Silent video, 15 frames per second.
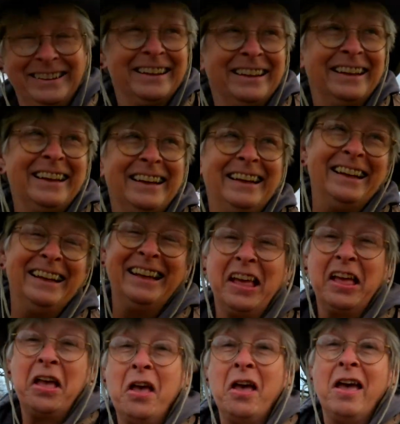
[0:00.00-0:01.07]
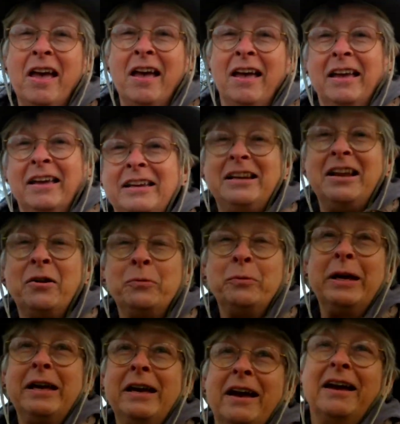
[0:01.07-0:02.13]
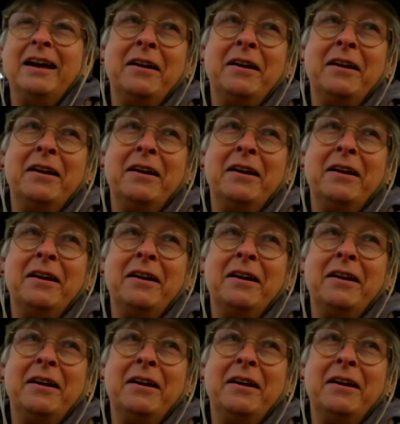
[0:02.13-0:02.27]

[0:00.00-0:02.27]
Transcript: You know, we